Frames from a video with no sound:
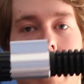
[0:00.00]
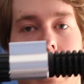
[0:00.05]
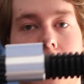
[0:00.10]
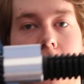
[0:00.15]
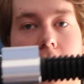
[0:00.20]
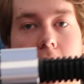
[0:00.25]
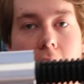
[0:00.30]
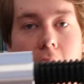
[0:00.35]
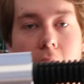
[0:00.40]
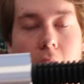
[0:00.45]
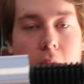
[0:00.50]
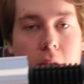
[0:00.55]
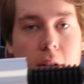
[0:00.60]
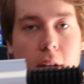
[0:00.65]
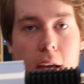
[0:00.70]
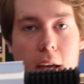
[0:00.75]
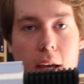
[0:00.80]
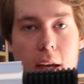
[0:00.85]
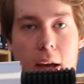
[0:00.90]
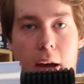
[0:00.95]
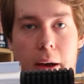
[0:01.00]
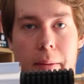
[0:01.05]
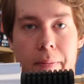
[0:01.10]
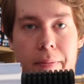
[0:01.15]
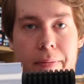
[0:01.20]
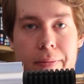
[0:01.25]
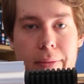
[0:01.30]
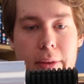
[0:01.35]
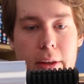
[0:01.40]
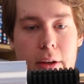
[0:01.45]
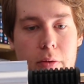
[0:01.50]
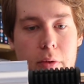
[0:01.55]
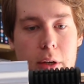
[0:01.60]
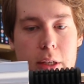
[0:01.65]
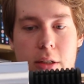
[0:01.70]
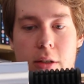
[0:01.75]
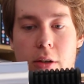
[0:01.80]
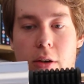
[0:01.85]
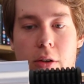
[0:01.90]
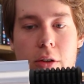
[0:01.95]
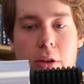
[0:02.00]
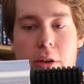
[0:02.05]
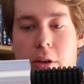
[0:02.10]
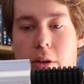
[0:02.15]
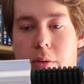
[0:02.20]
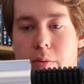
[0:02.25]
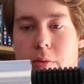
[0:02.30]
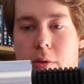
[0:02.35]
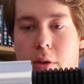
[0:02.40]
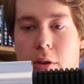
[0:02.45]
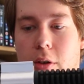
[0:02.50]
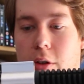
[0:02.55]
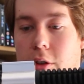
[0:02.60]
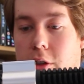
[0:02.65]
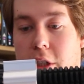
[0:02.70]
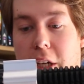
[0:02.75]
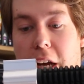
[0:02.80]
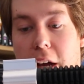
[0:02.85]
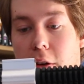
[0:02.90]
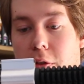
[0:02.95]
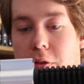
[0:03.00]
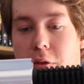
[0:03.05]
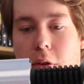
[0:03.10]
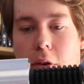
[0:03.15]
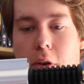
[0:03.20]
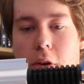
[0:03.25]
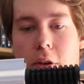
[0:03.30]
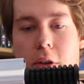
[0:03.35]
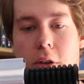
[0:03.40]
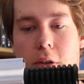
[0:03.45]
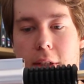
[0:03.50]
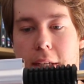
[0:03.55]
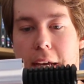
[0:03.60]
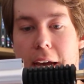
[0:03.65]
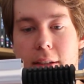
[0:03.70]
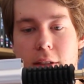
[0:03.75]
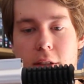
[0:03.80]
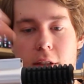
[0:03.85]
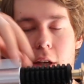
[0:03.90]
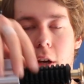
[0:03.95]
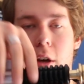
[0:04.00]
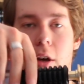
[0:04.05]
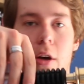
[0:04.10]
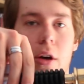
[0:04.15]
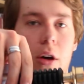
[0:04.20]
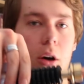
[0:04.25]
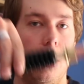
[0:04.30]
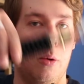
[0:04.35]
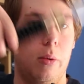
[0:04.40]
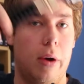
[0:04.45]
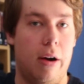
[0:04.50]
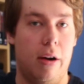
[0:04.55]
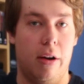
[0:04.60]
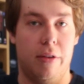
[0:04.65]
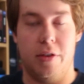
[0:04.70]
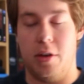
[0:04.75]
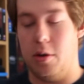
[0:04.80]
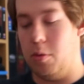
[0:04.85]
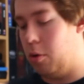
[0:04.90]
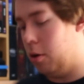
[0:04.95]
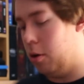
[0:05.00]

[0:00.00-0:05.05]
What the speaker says: rest it on the rest it on your shelf or on your desk or wherever you